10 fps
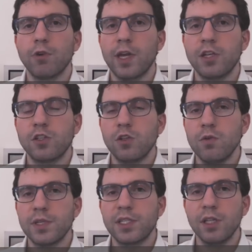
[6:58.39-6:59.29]
Rook h two
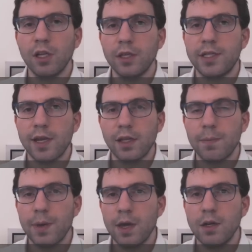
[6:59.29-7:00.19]
is still a deadly
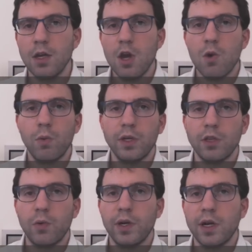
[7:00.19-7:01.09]
pin, winning
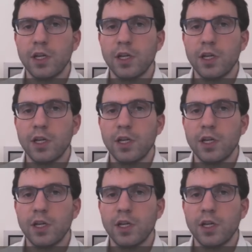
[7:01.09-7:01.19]
the queen on